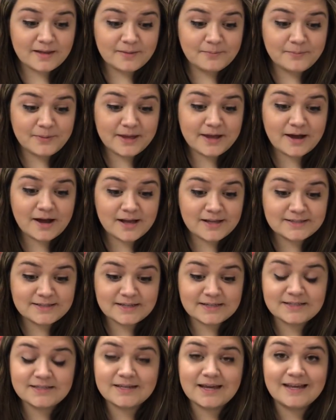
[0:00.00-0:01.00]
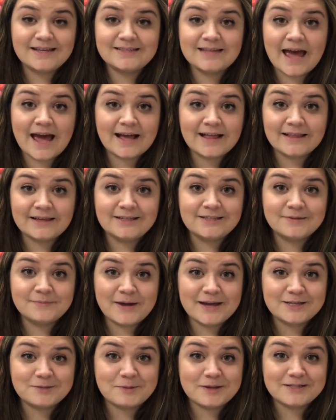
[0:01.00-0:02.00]
because it's exactly to
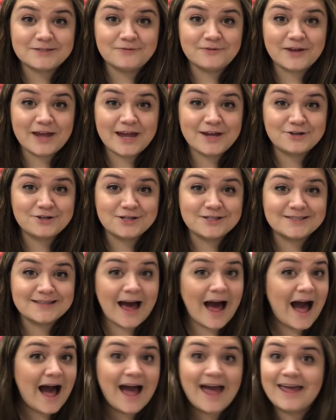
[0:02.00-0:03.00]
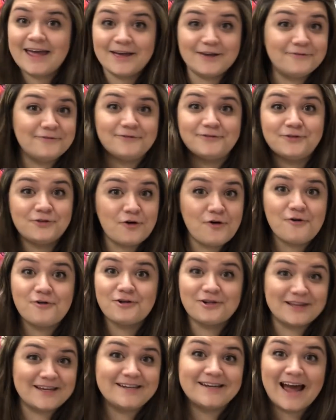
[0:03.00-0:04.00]
my specifications, I have
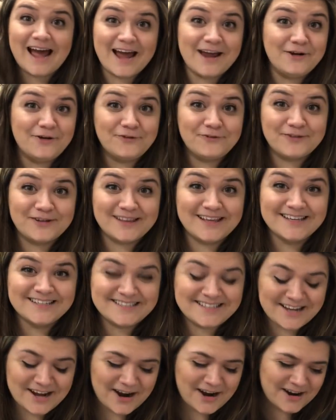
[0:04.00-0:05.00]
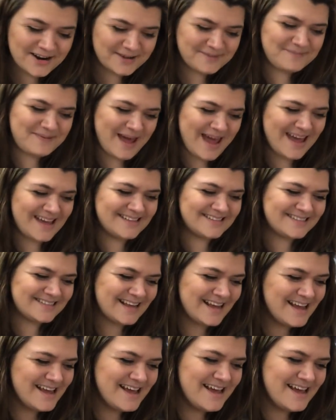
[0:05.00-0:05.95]
totally died over this yarn base.